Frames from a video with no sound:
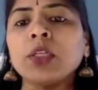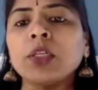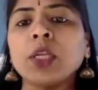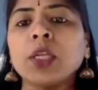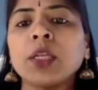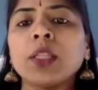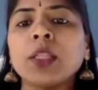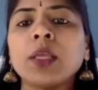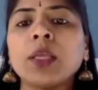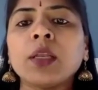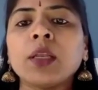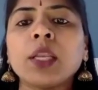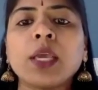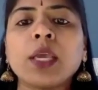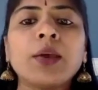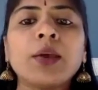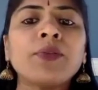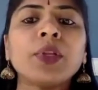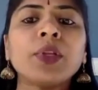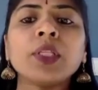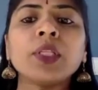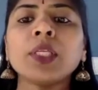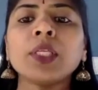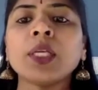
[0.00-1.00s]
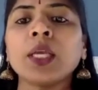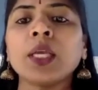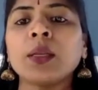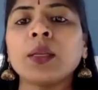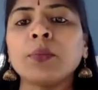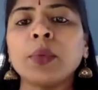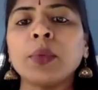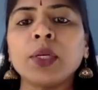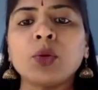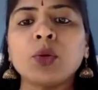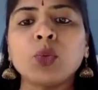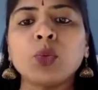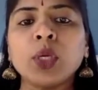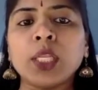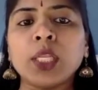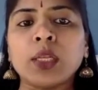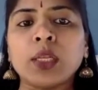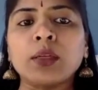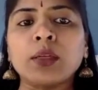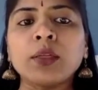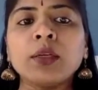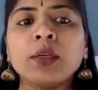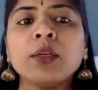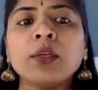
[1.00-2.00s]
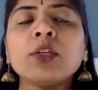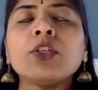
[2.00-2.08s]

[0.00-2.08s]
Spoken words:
and then everything in between.